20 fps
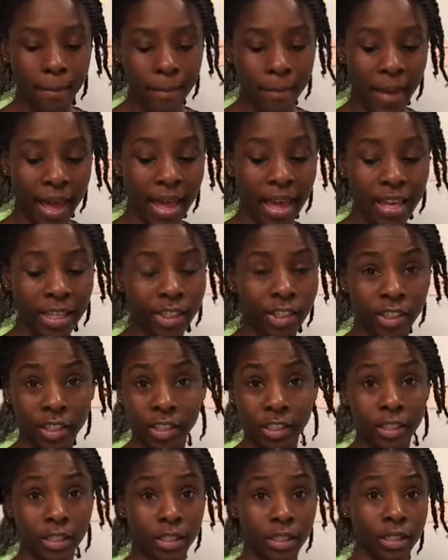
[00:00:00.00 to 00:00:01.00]
my hair's
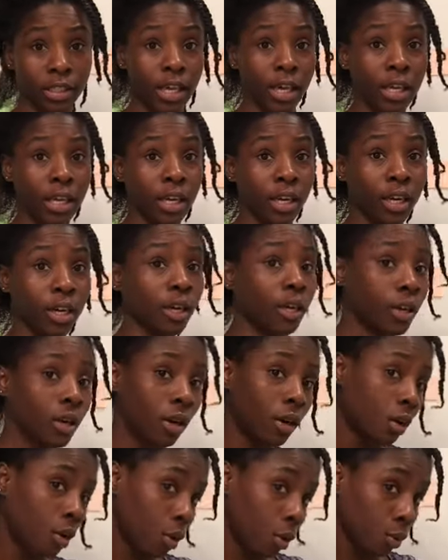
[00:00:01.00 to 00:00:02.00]
just a year
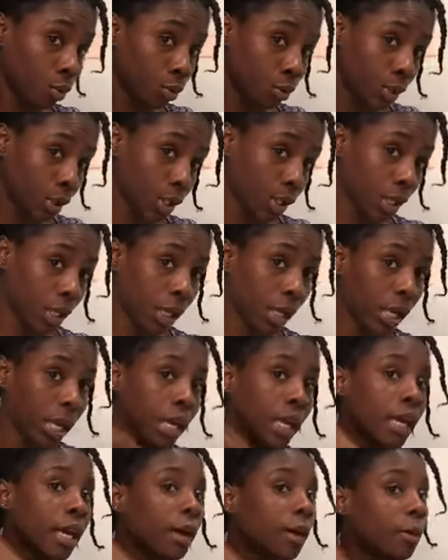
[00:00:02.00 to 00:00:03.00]
old.
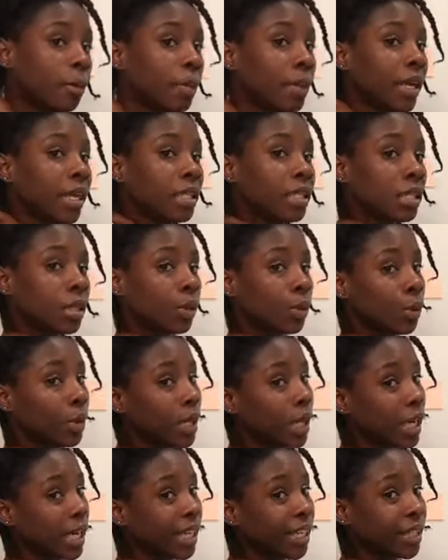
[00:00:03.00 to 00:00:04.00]
It'll be 2
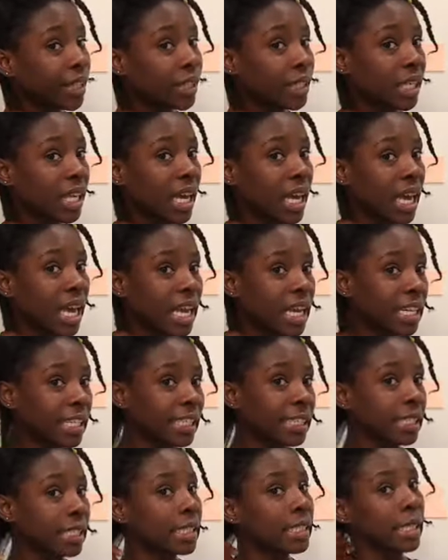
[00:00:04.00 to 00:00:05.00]
years
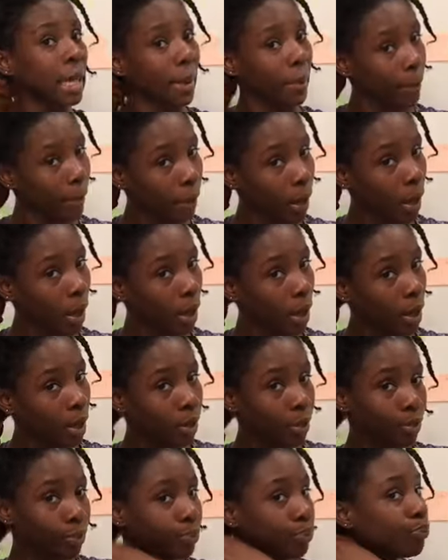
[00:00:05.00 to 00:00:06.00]
in December.
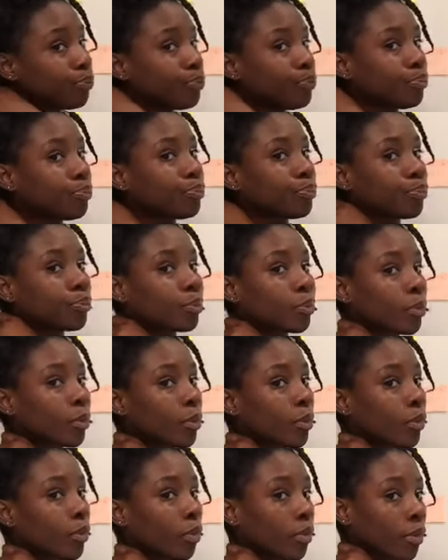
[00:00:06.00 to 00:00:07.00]

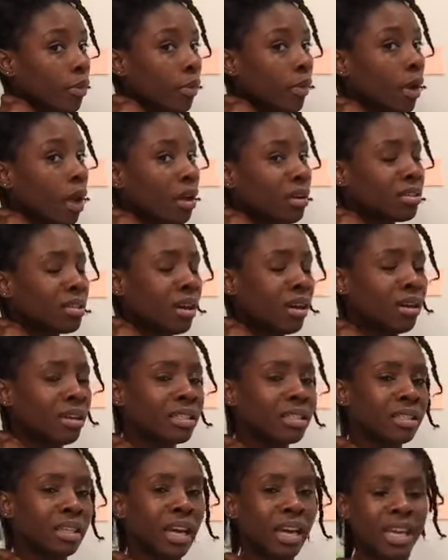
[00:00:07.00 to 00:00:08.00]
So
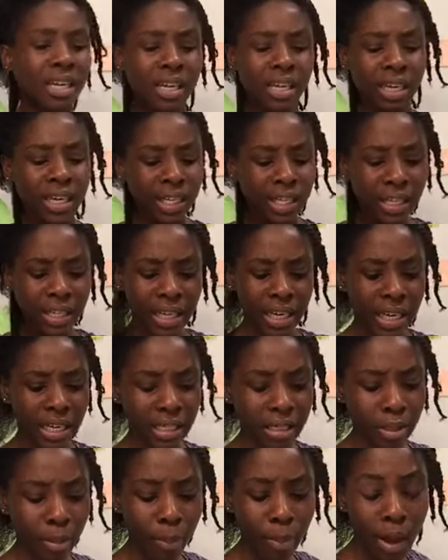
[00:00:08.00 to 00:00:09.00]
it's a year
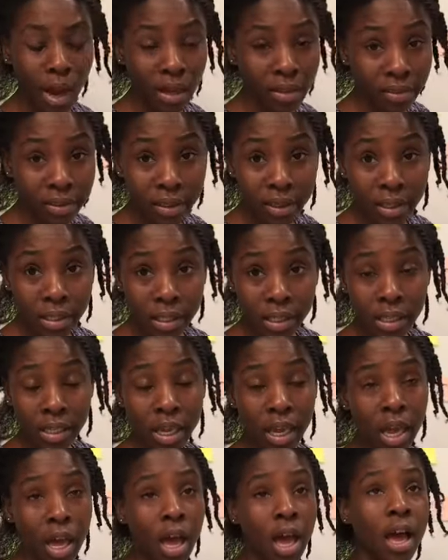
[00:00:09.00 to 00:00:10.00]
and some
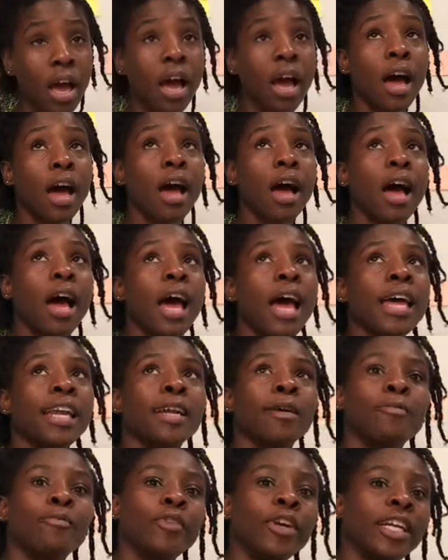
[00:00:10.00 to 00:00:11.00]
months.
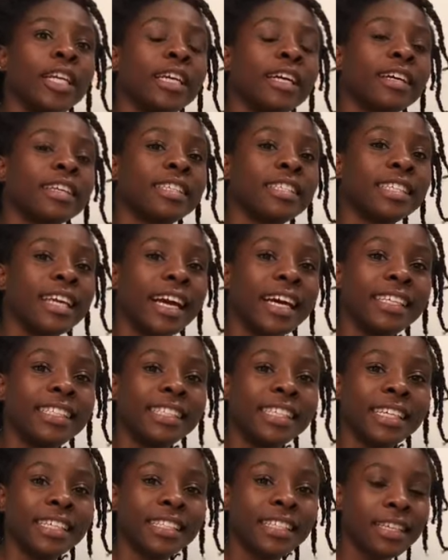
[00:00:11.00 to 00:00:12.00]
And I'm really
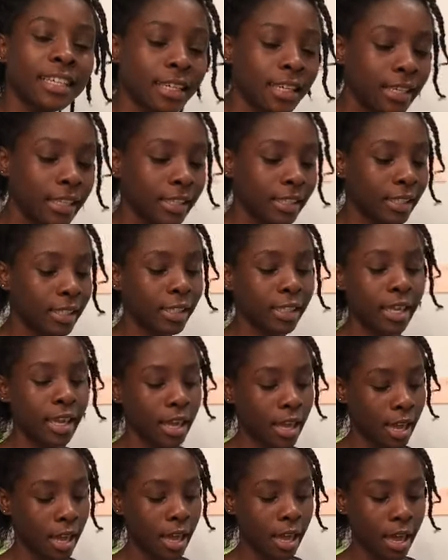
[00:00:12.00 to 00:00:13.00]
excited because
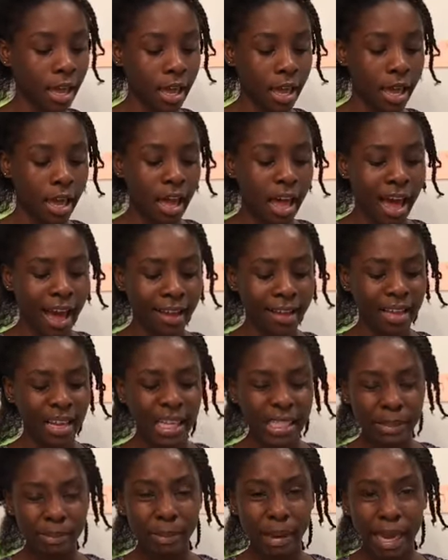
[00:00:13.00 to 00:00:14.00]
I
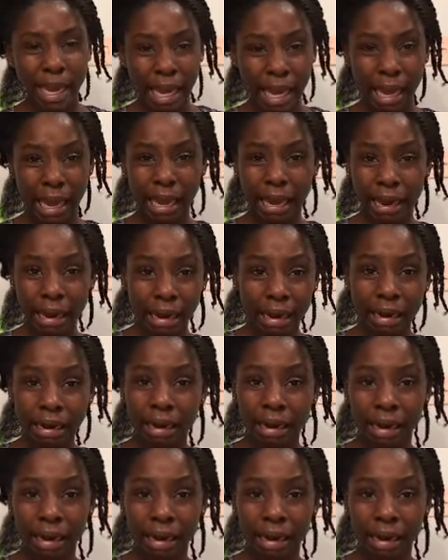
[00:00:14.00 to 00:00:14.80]
cut my hair